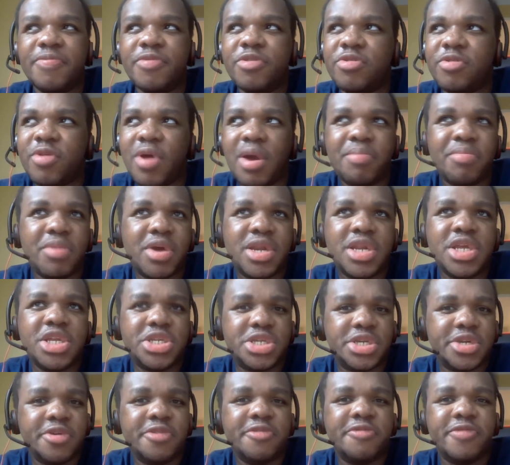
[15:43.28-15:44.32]
So I'm gonna
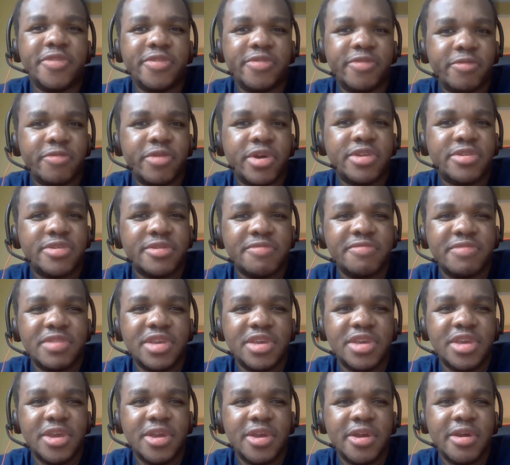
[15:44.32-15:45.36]
chill for the rest of
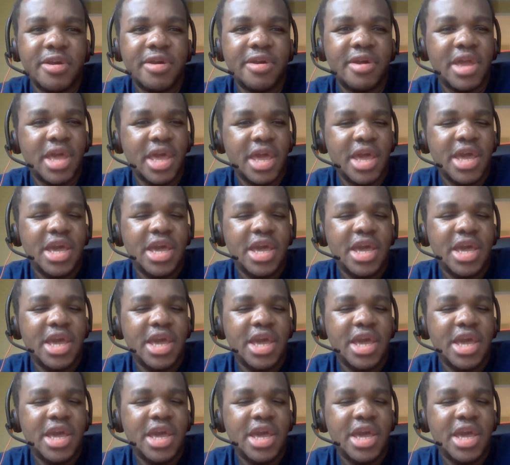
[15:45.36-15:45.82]
the year,